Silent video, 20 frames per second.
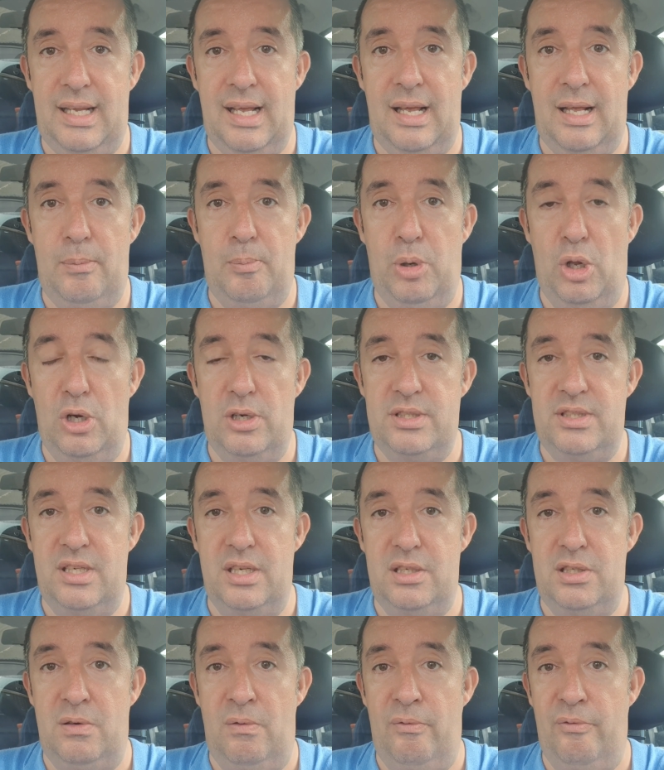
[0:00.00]
haired
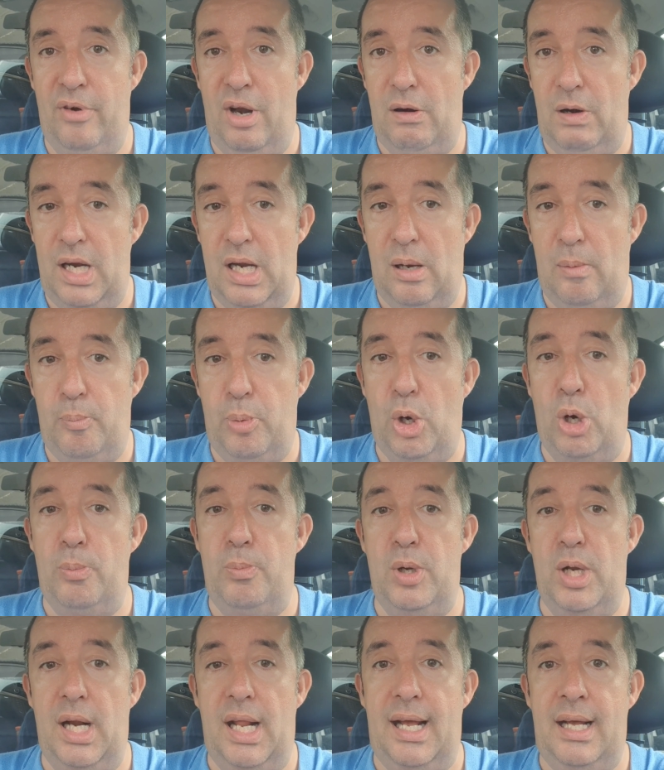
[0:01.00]
politician very
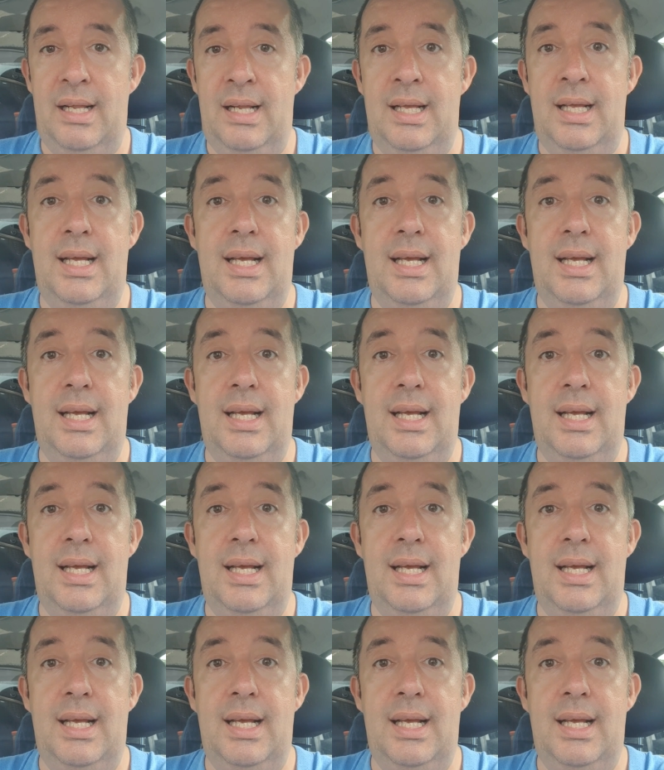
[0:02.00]
unpopular.